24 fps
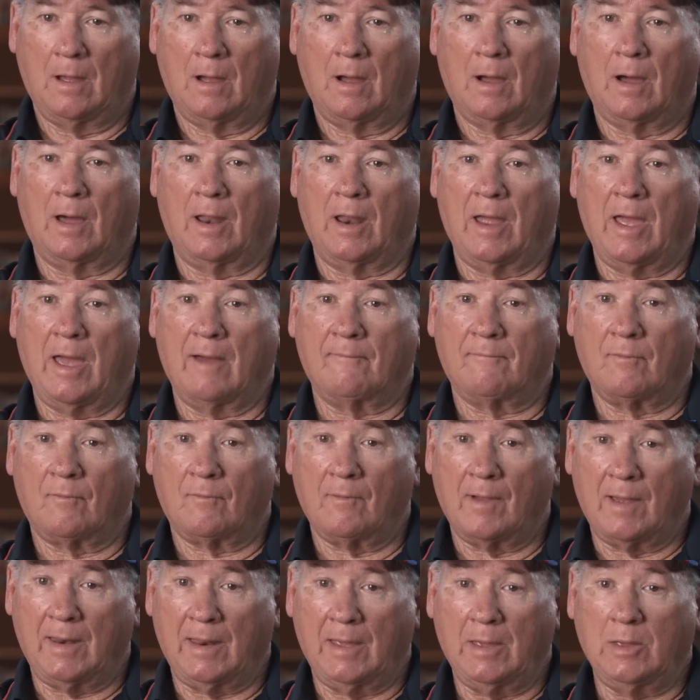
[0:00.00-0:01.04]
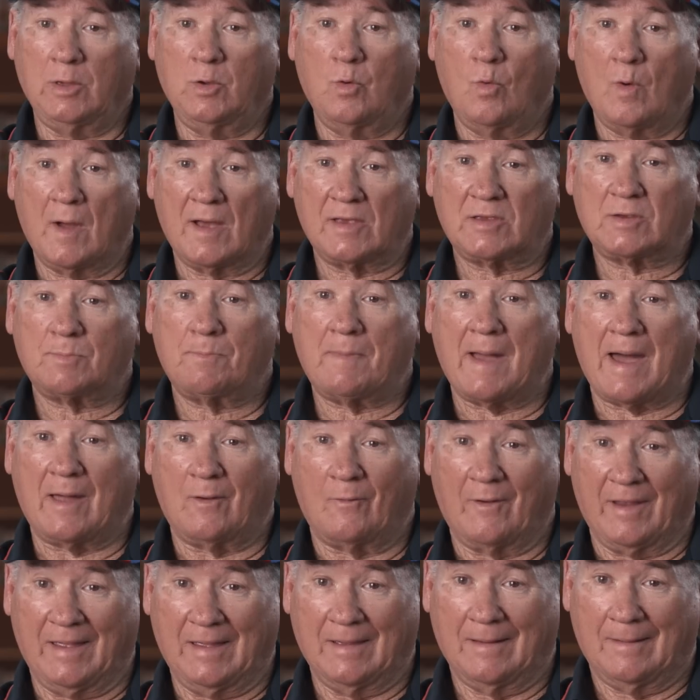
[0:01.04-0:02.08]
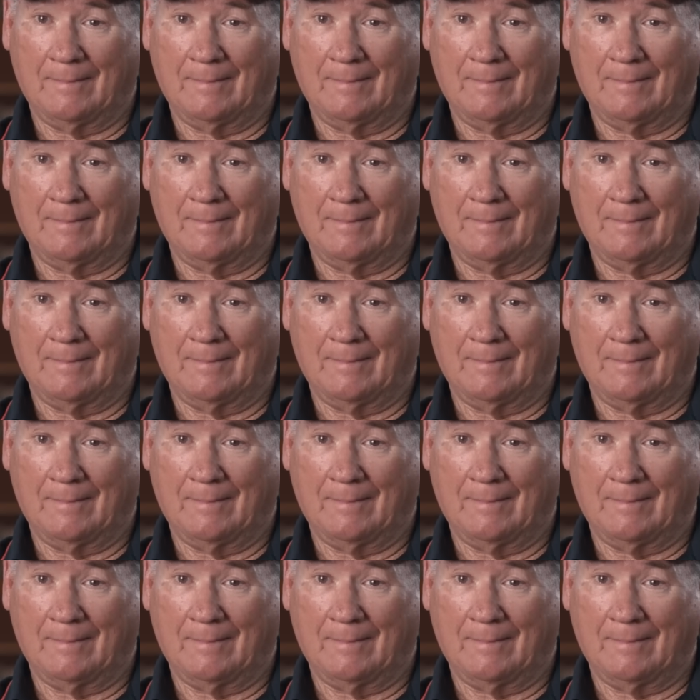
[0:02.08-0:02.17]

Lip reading: An ever-ready U.S. battery,